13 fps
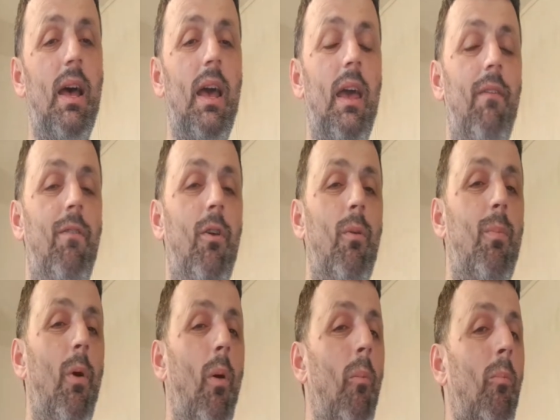If you
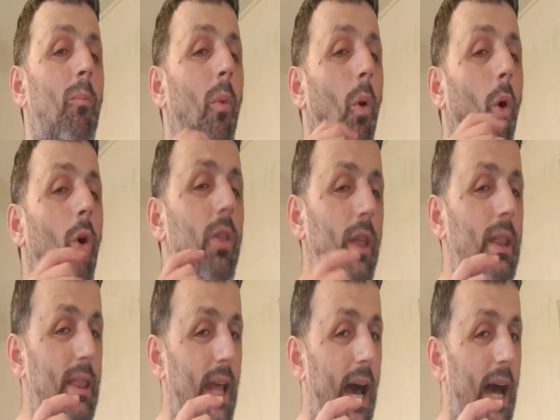put more
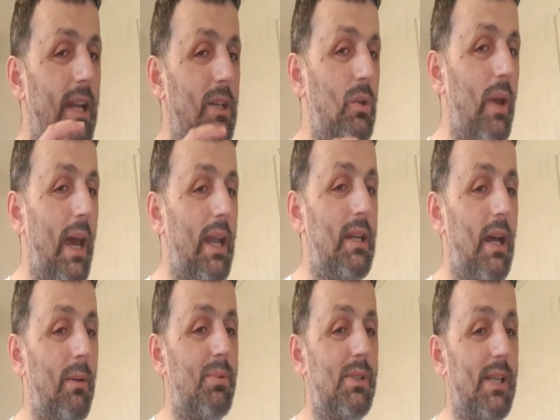than that, you end up